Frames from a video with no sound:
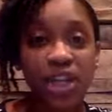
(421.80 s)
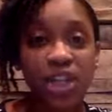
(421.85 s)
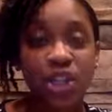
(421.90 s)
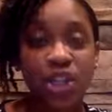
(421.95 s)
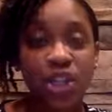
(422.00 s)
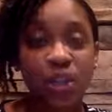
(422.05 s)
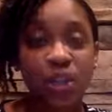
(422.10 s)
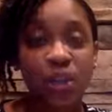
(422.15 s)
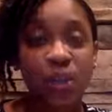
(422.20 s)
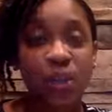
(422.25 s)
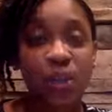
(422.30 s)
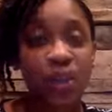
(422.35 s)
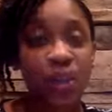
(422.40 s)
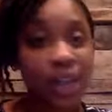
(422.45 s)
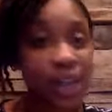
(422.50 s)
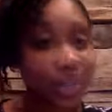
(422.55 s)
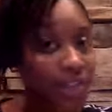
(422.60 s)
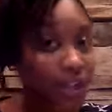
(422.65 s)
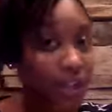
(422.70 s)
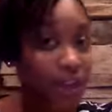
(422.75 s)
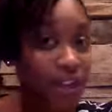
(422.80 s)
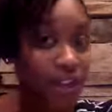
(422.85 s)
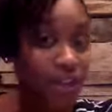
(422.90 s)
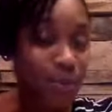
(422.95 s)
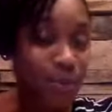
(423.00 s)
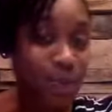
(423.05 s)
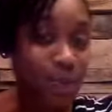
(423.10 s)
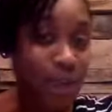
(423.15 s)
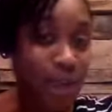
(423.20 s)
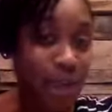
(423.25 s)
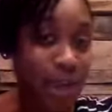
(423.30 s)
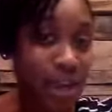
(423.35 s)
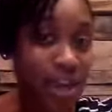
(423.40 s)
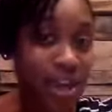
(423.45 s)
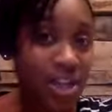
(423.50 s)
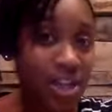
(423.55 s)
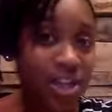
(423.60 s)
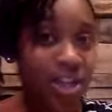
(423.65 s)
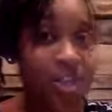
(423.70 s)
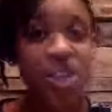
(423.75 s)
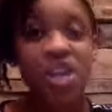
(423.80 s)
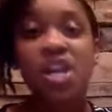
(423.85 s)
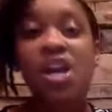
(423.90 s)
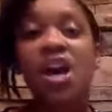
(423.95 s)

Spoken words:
to like my Facebook page,